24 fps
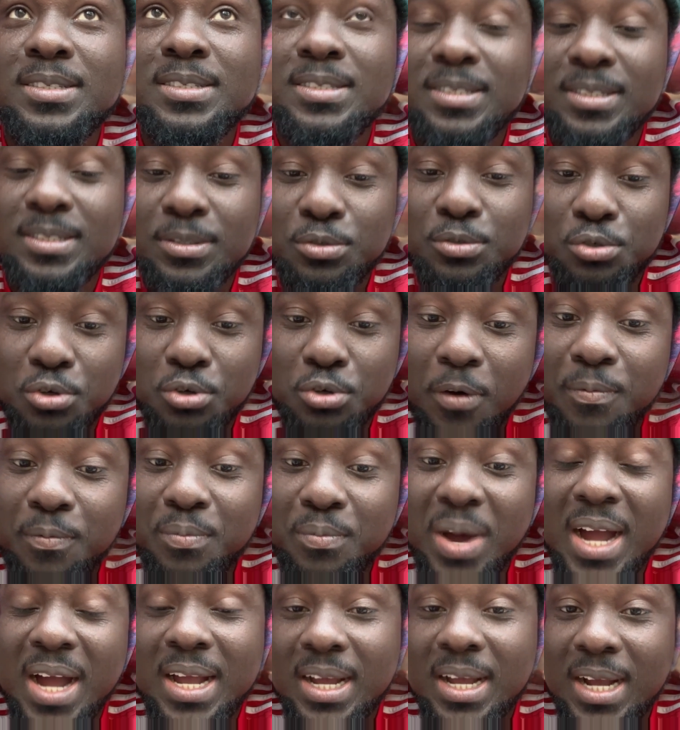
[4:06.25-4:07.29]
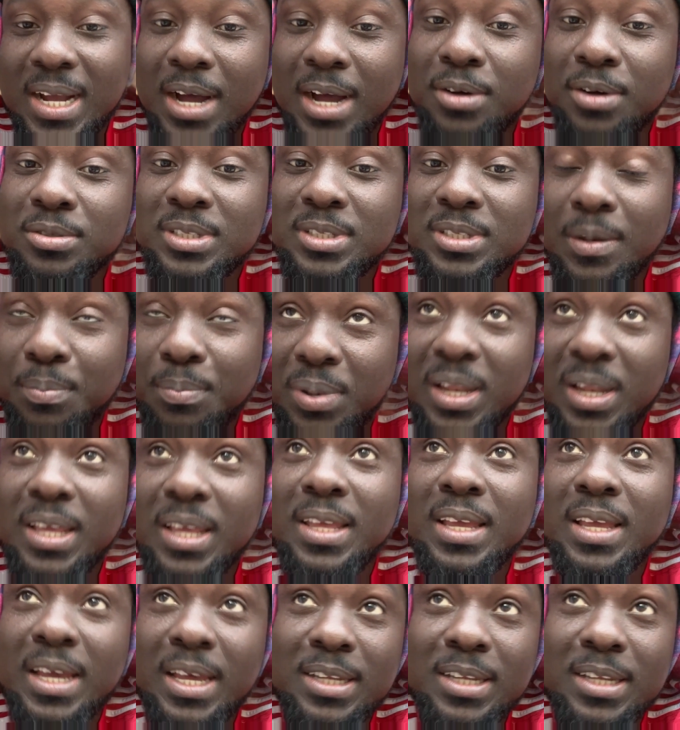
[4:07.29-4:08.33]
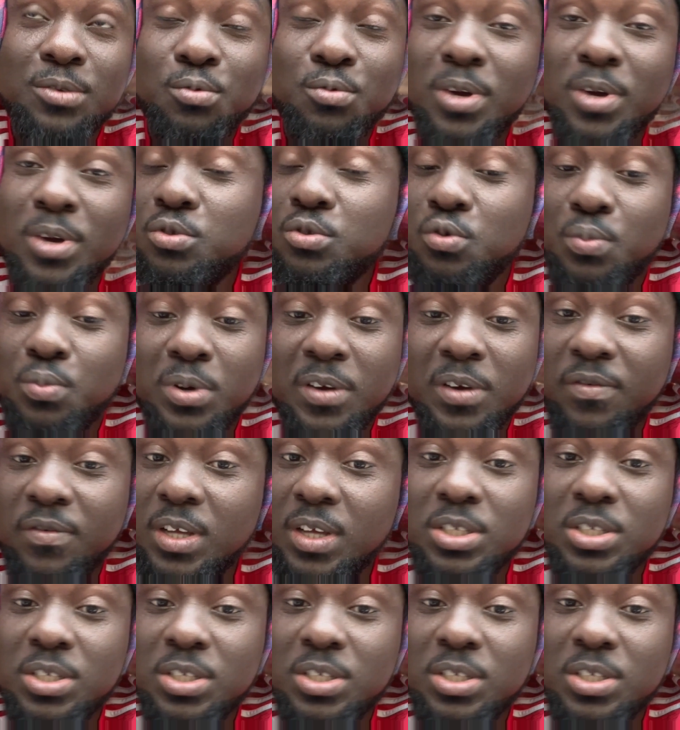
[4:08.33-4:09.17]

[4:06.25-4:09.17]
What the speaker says: this drop back counter play, and it worked to